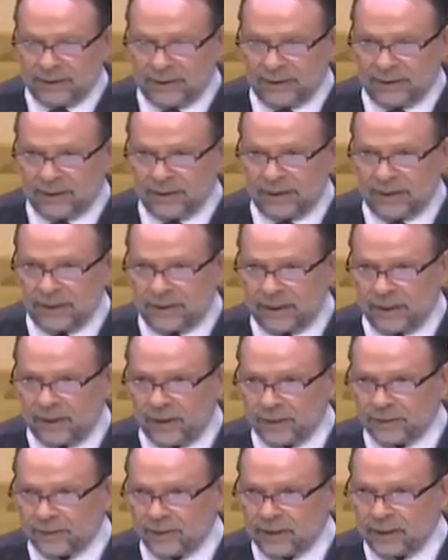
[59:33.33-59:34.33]
in the
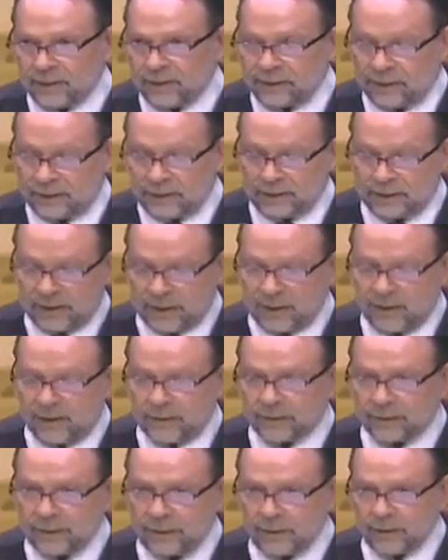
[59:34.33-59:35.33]
character
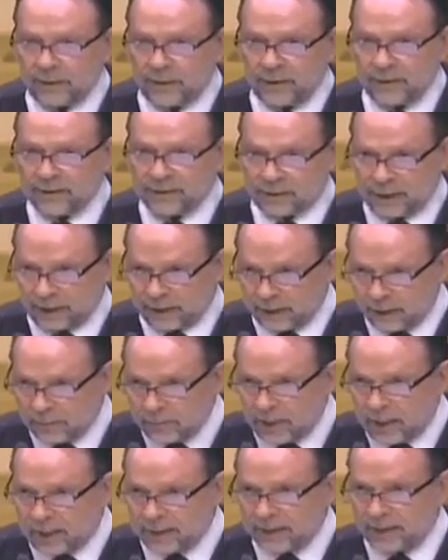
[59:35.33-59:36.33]
unit, setting
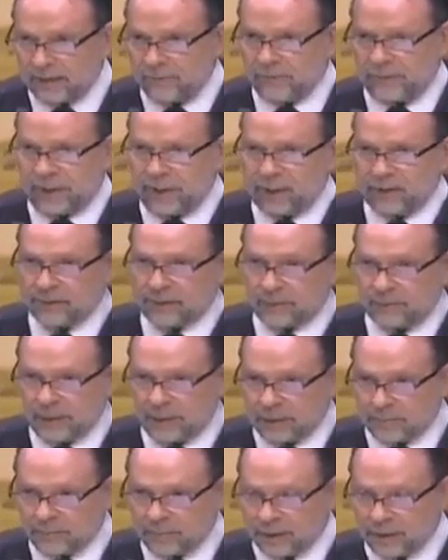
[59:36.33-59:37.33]
your mind in advance to
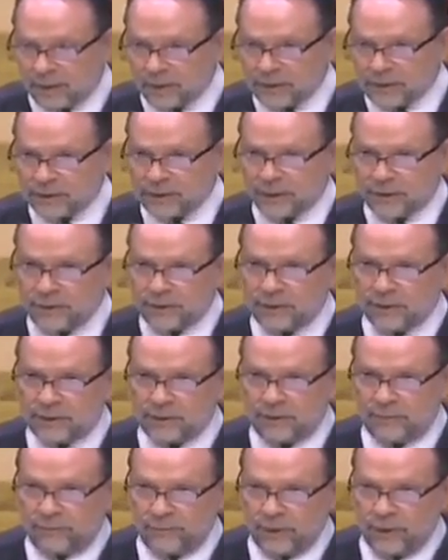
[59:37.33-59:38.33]
make better decisions
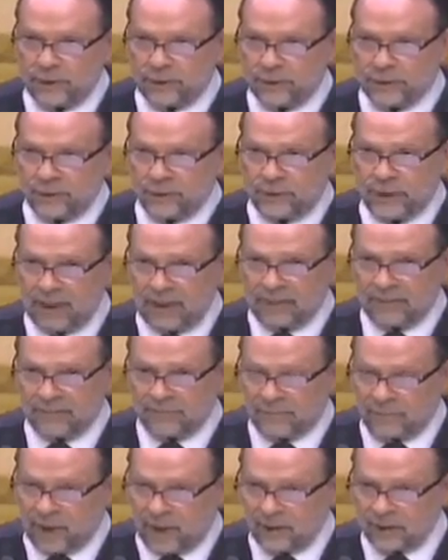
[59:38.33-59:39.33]
in the future and not
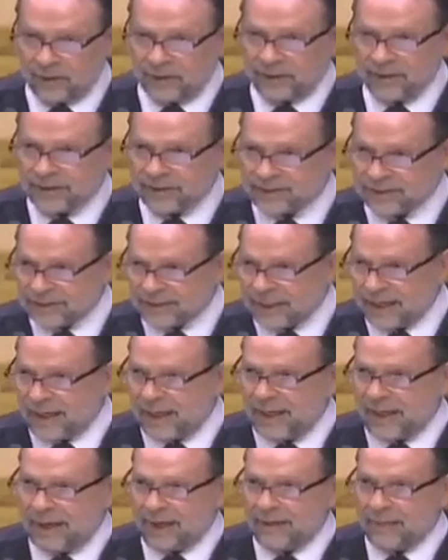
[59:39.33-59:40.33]
fall into the
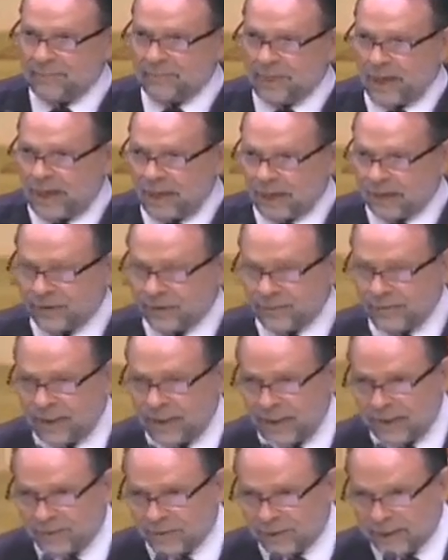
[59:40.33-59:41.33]
same pattern of
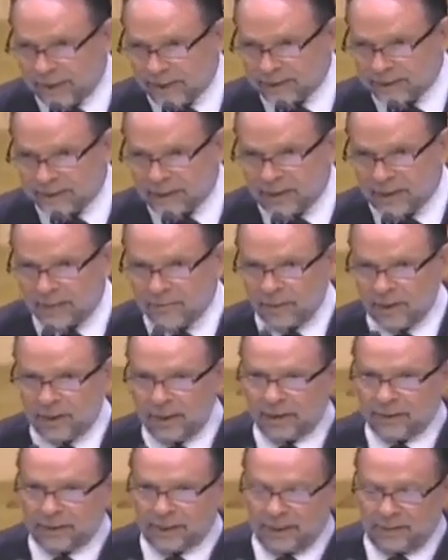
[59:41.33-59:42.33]
behavior next time,
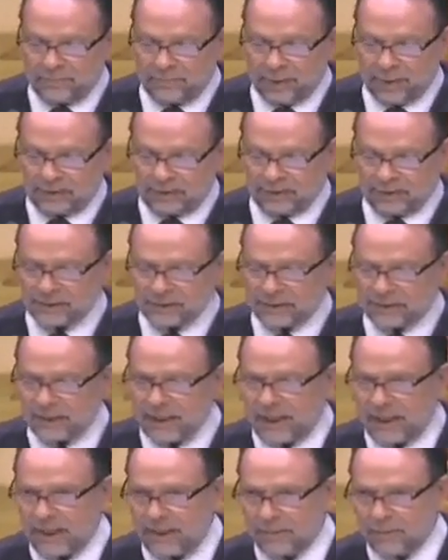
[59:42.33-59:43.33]
not making the
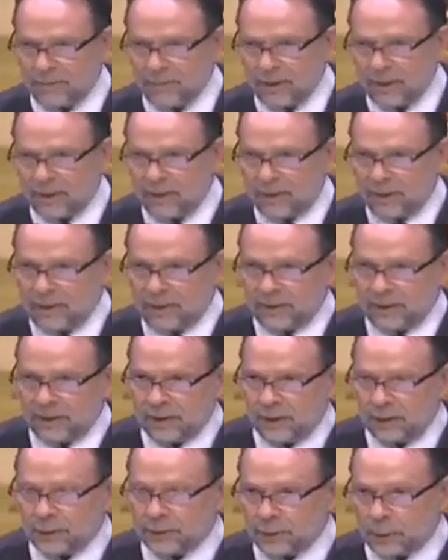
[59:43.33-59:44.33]
same,
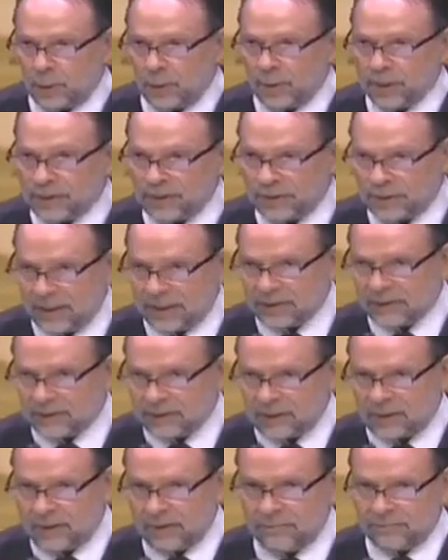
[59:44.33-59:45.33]
choice next
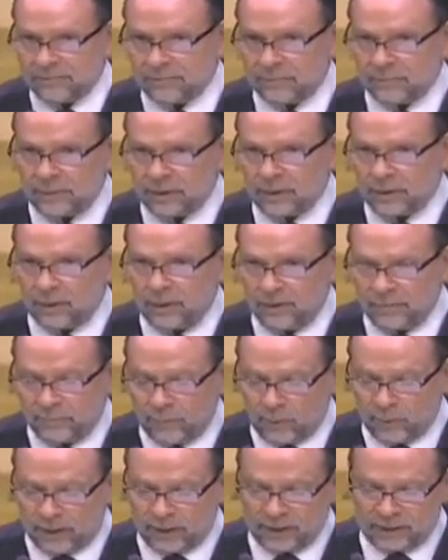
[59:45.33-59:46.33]
time,
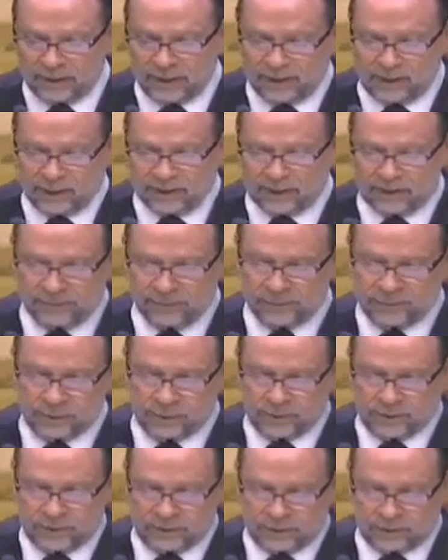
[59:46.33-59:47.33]
avoiding that negative
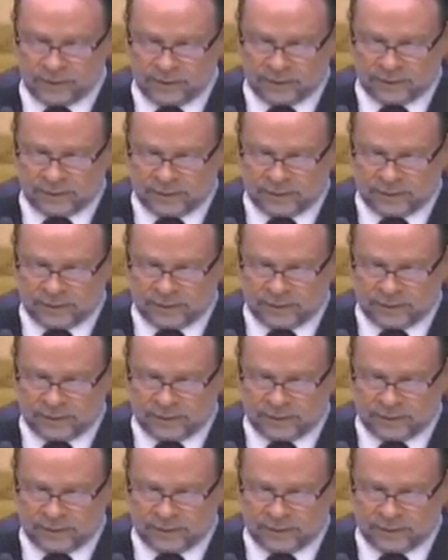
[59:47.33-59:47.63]
choice.